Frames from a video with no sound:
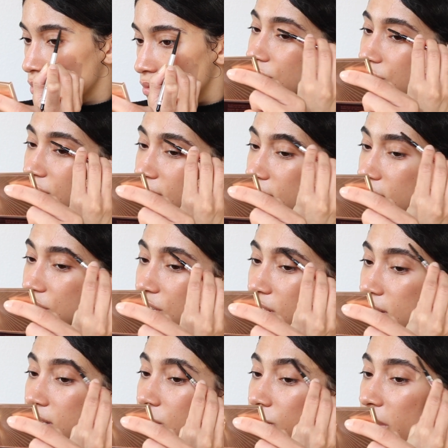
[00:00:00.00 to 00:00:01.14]
She said that she
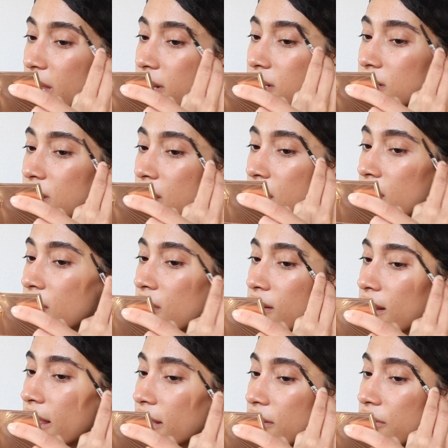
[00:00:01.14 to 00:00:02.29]
can spend
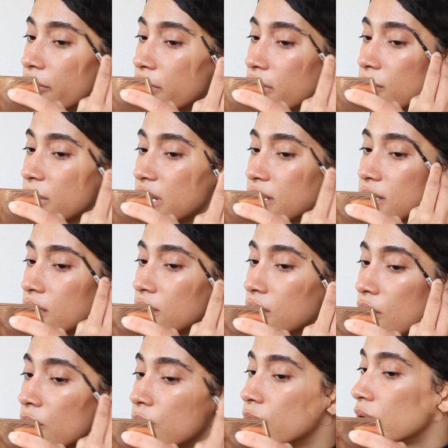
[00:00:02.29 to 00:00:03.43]
like 30 minutes
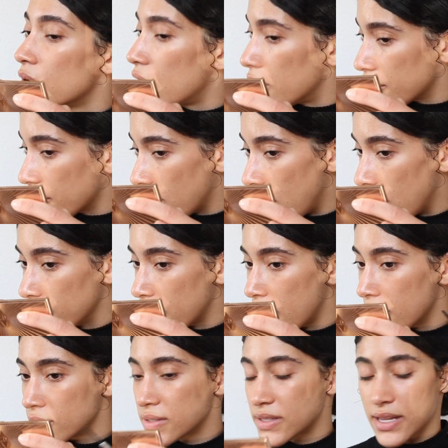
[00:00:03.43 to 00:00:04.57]
alone on her
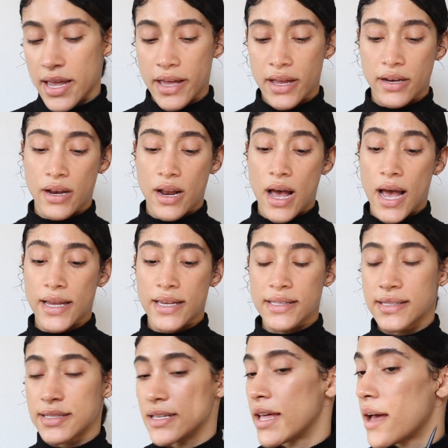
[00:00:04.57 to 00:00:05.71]
eyebrows, and I can
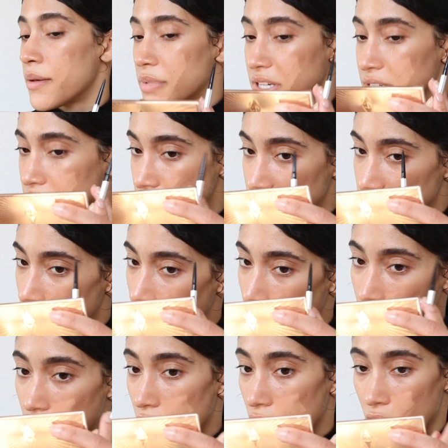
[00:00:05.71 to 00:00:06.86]
see that because
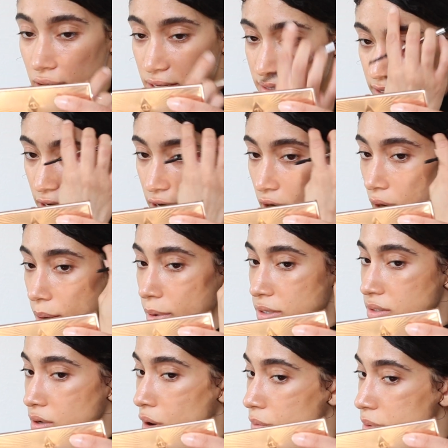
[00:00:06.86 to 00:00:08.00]
honestly her eyebrows
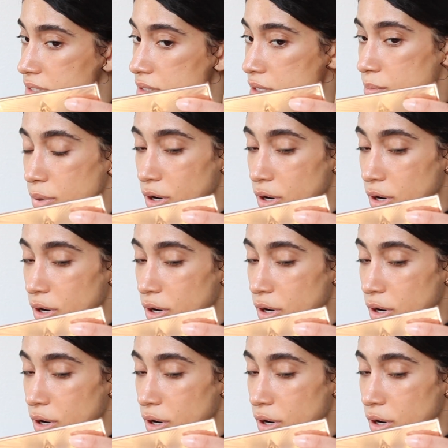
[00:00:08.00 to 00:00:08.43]
always look